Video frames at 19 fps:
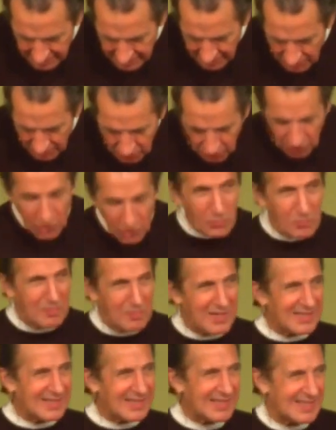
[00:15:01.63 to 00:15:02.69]
Whom
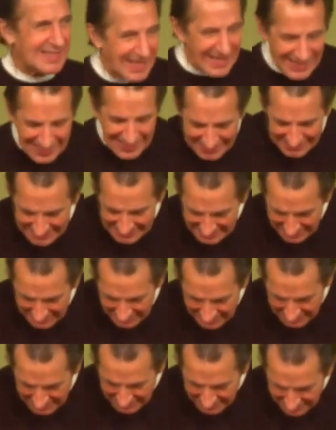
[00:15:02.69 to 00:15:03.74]
God
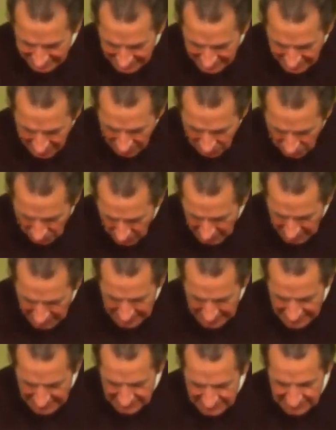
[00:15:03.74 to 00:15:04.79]

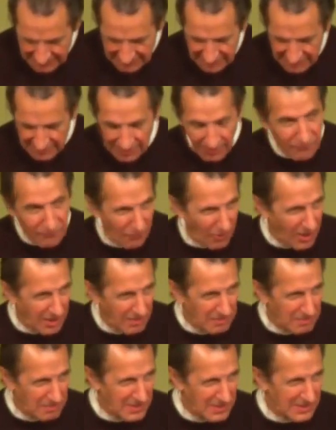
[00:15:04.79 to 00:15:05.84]
raised
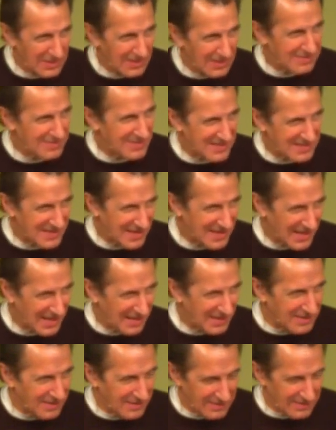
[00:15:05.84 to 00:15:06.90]
from the
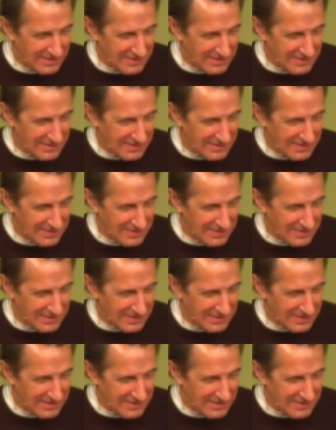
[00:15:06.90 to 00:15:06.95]
dead.